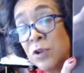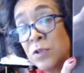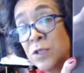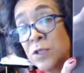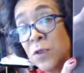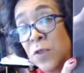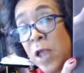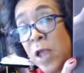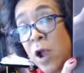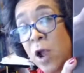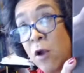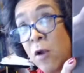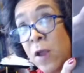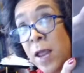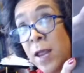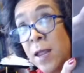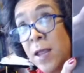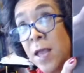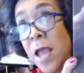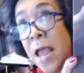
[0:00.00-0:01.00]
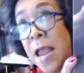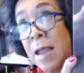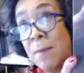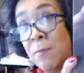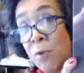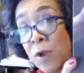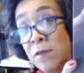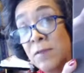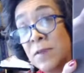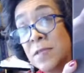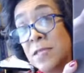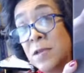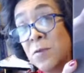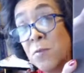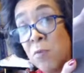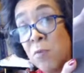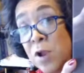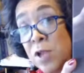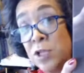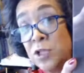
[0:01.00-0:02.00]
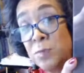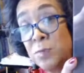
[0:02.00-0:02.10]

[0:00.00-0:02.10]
So they are a breakfast and brunch